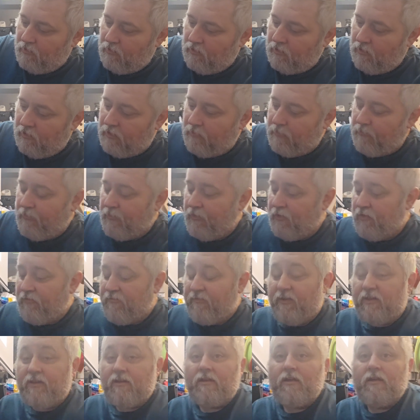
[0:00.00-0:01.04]
Okay,
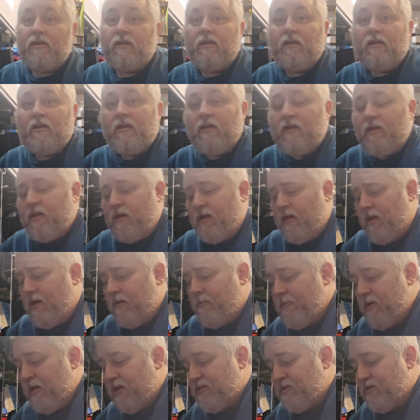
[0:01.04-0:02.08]
perfect.
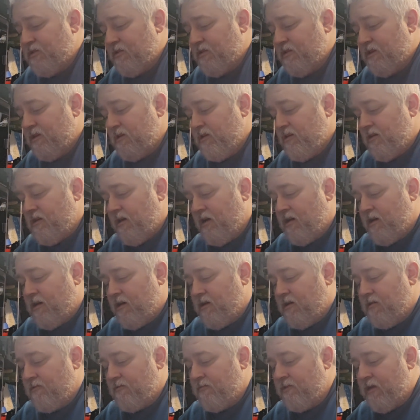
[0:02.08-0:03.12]
And basically
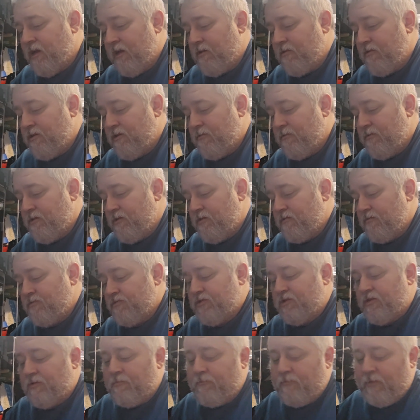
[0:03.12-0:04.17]
that'll give you
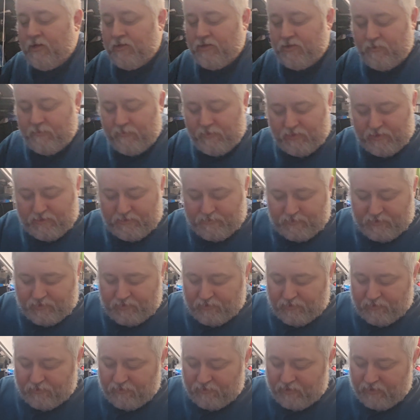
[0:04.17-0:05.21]
some measurements of
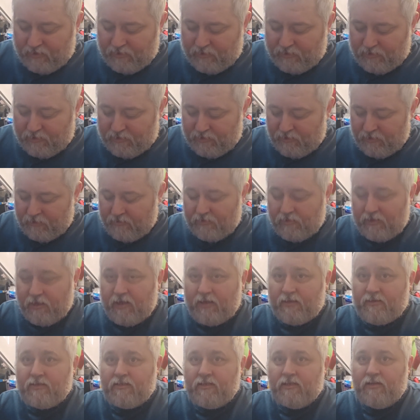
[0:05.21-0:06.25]
certain things so you can
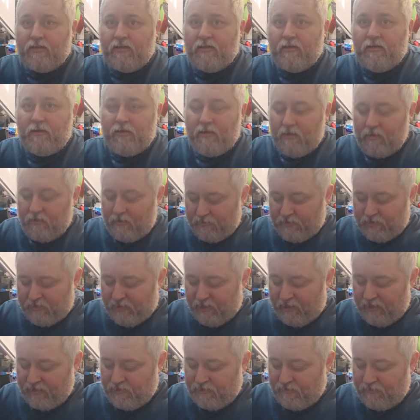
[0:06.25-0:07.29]
get the
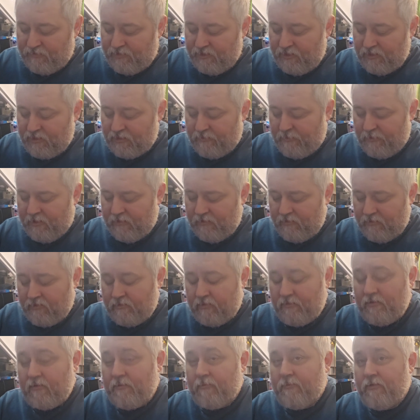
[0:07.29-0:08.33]
size of things. But
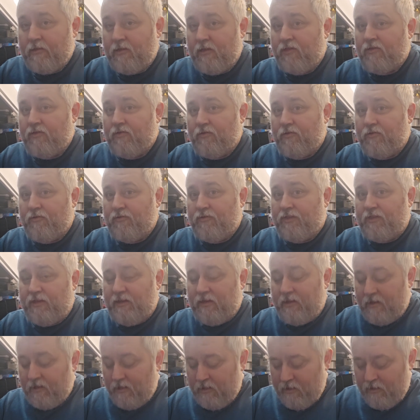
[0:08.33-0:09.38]
another good
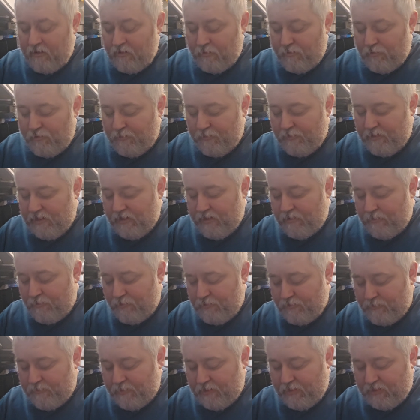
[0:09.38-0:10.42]
thing would be
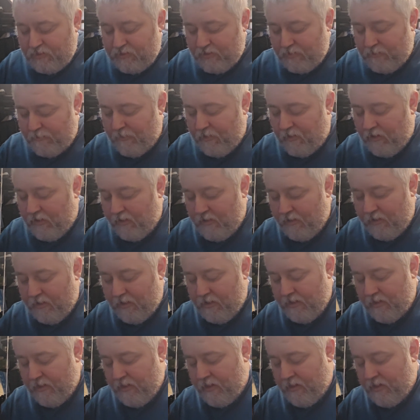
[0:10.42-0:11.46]
to
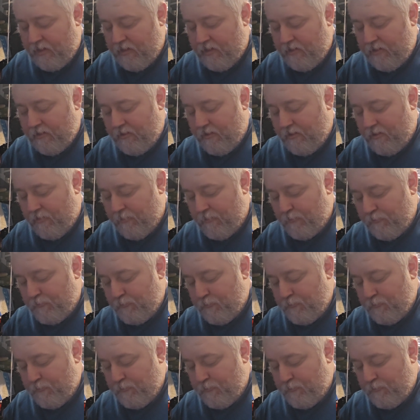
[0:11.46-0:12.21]
buy a